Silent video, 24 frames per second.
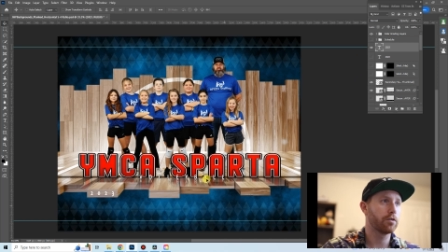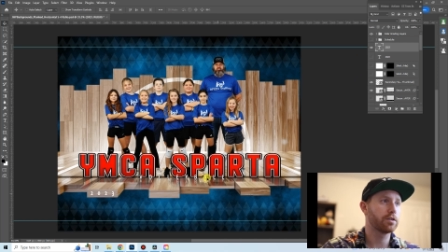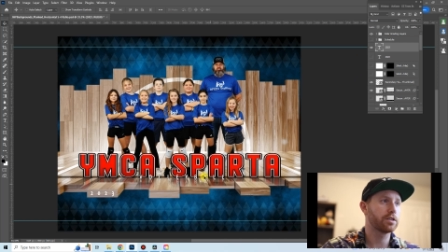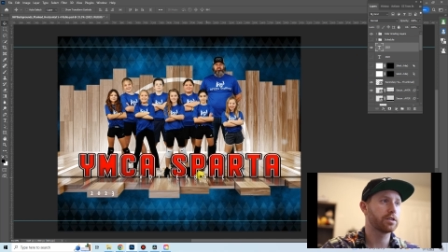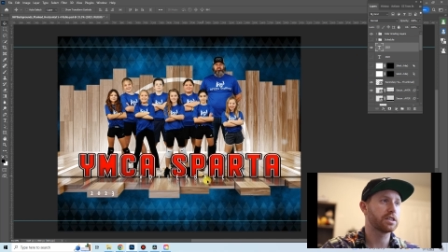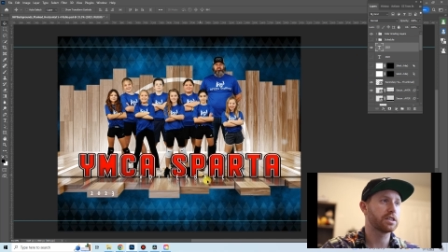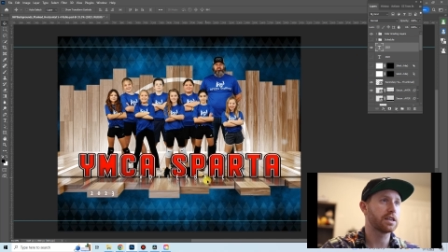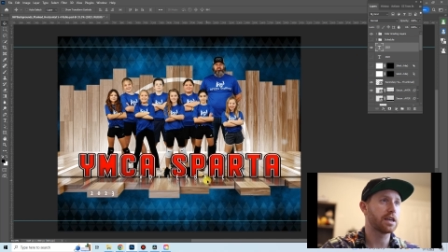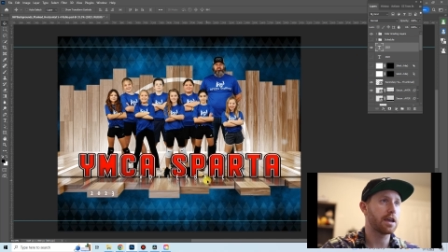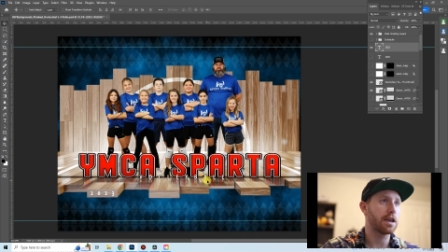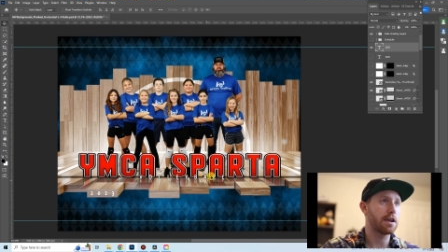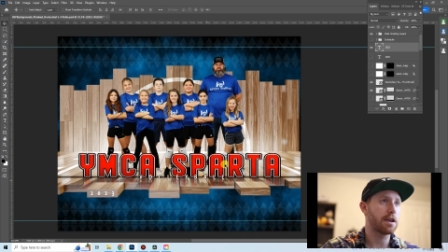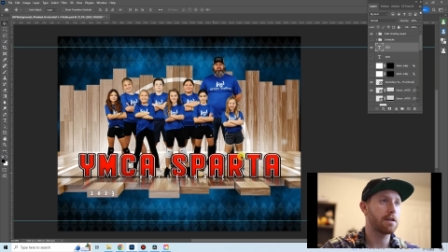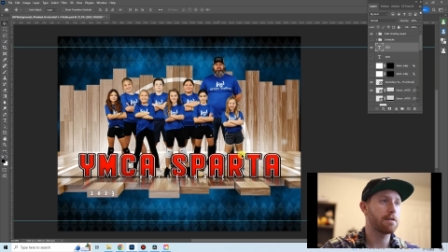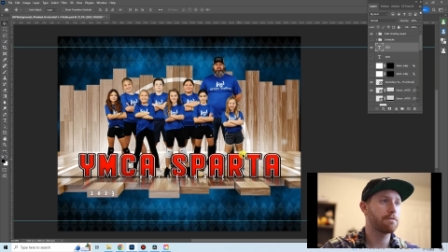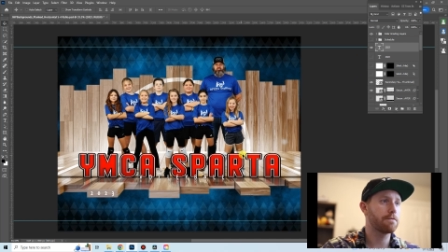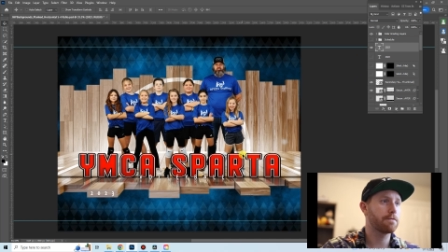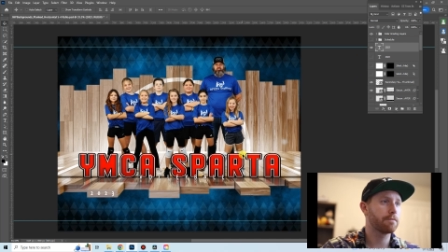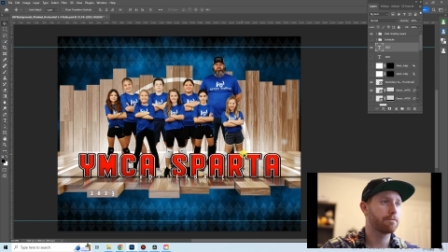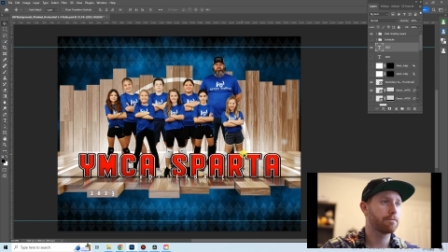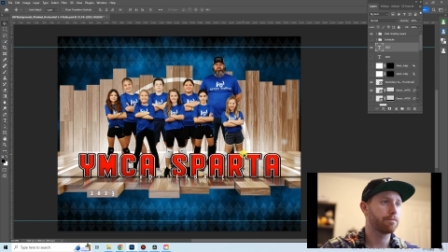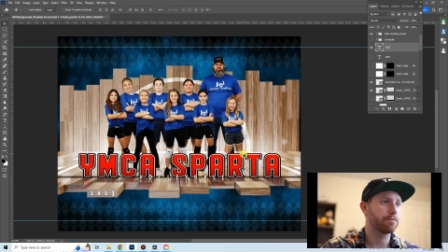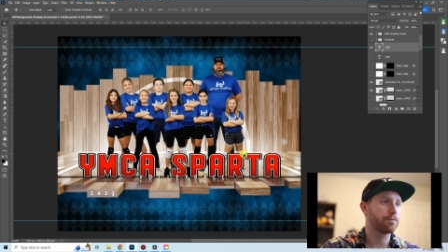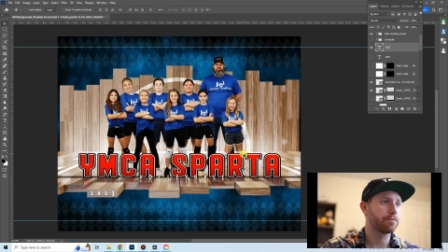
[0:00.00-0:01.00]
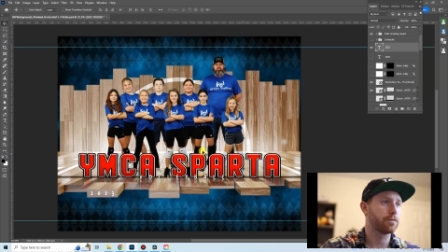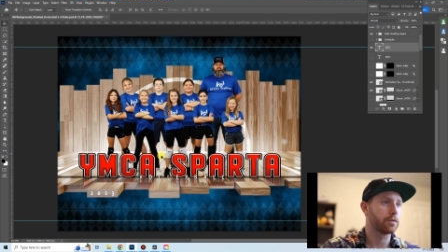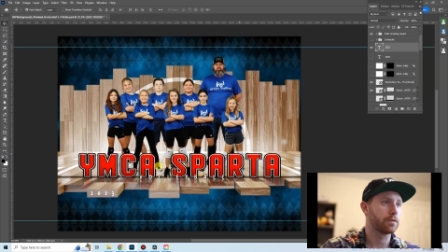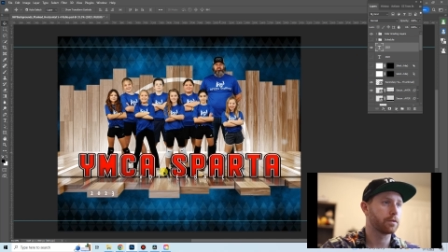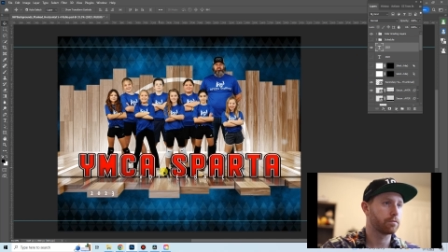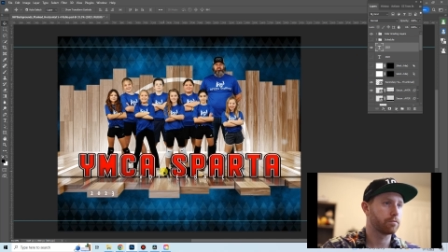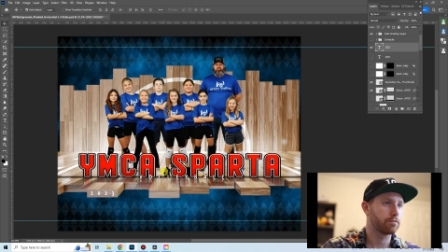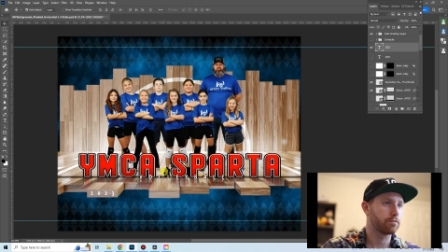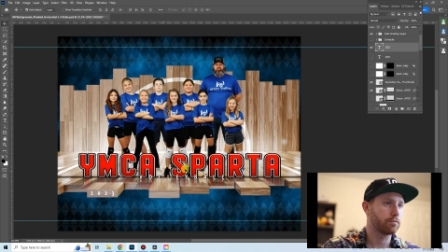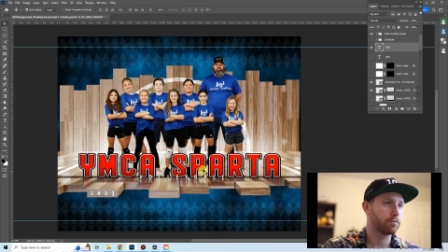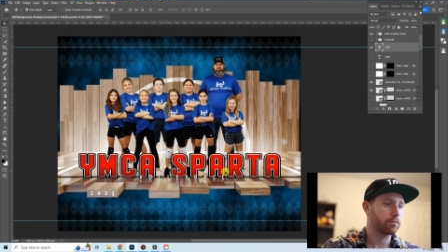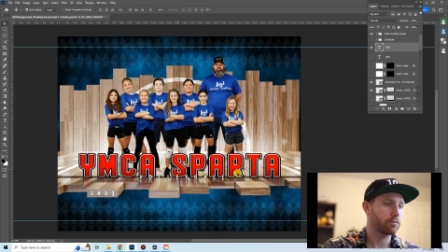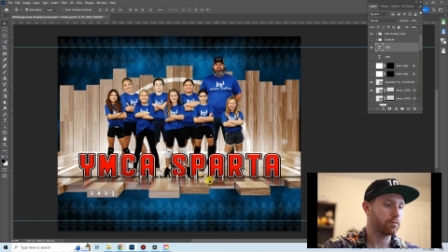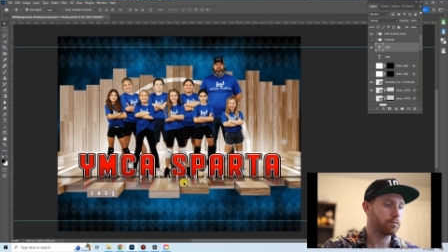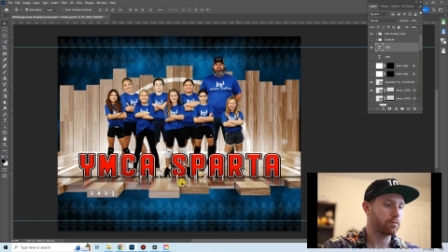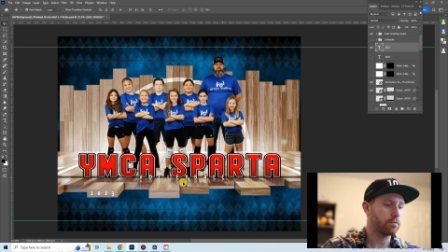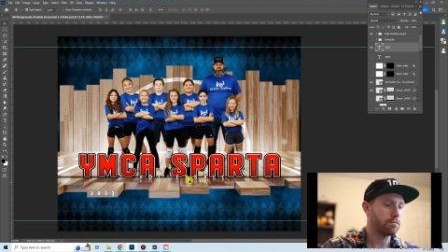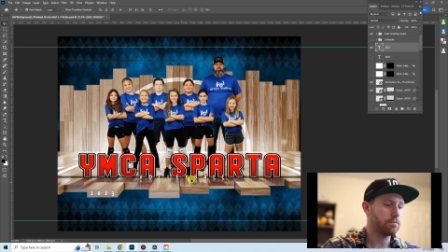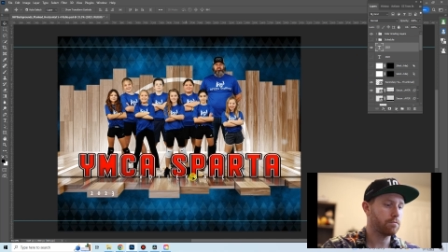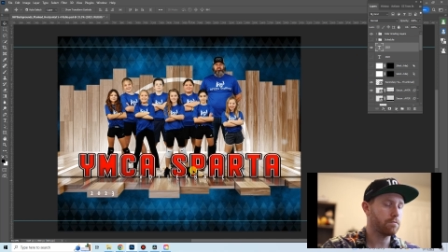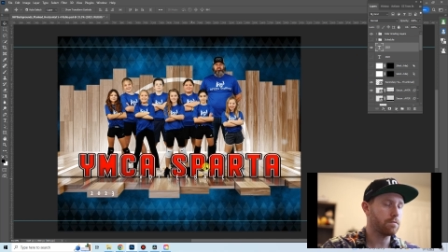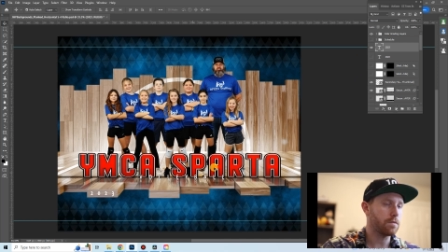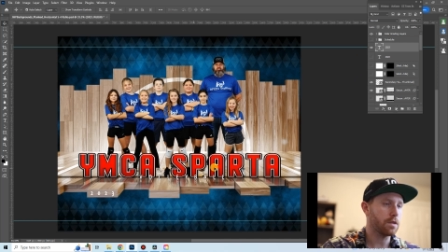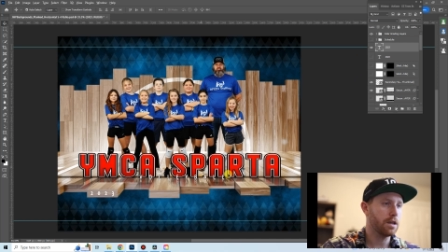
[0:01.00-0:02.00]
save,
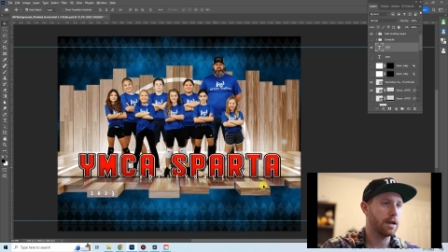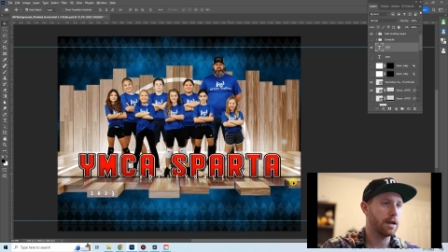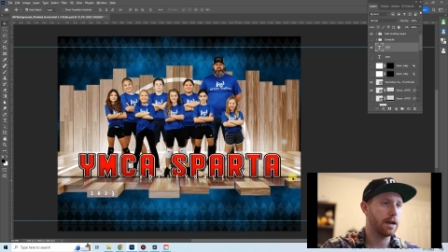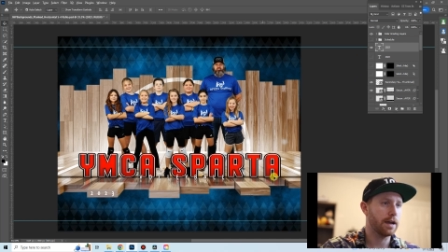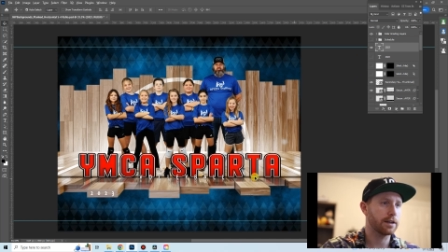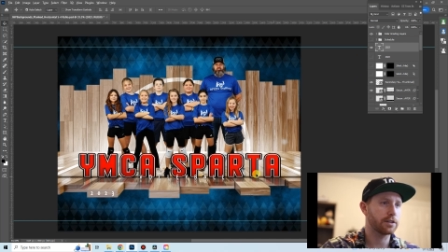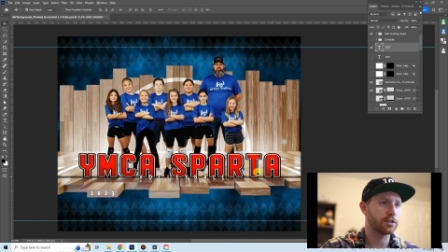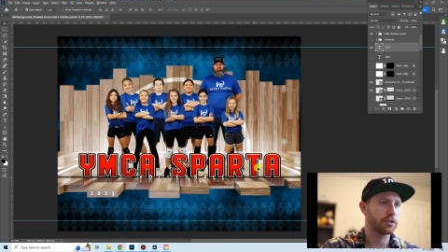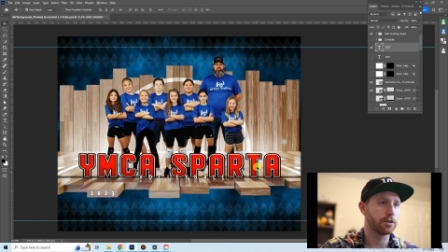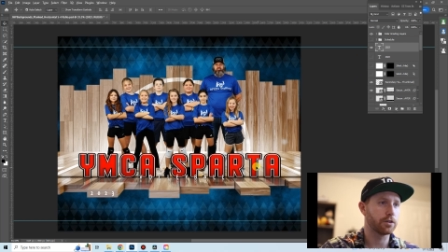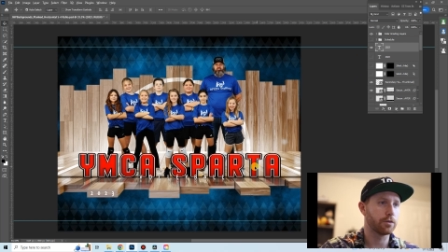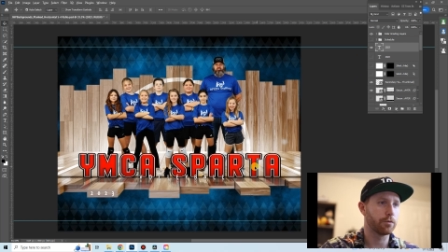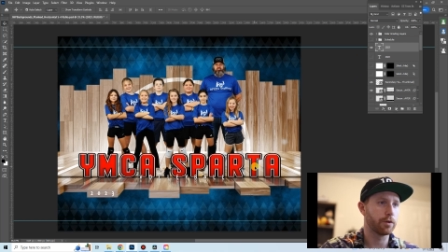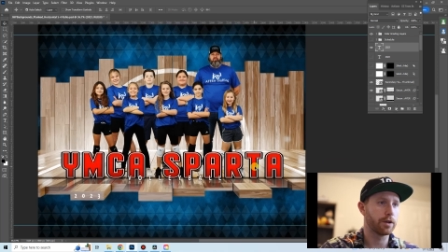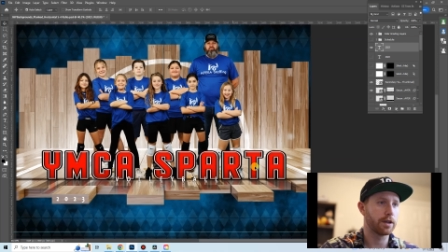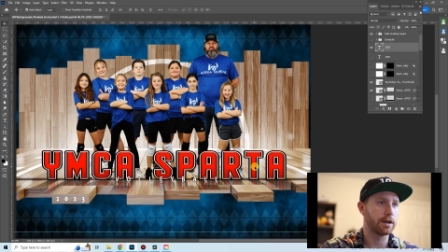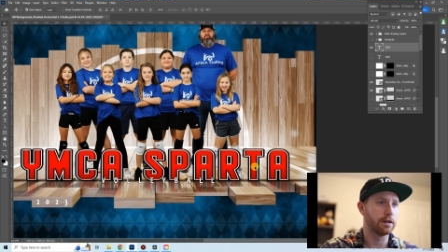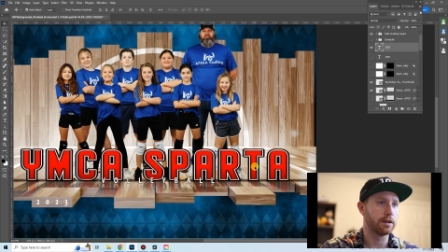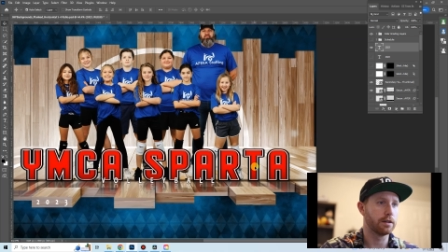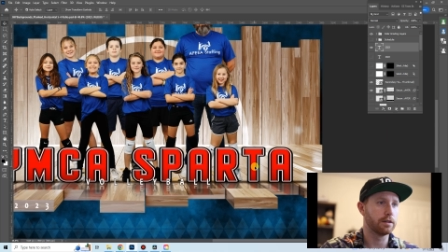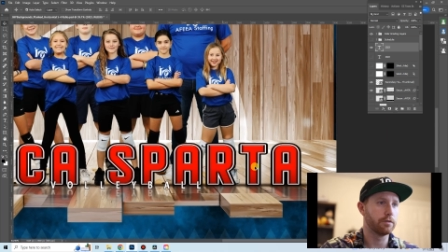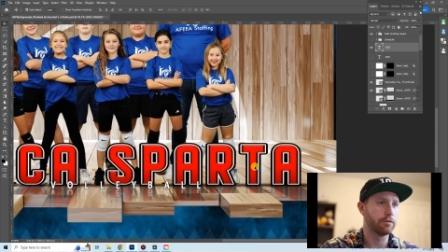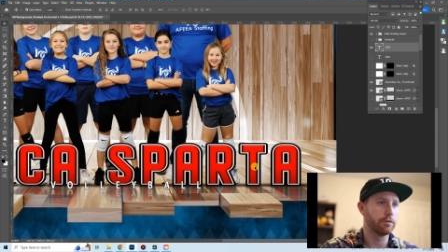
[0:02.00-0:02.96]
actually we got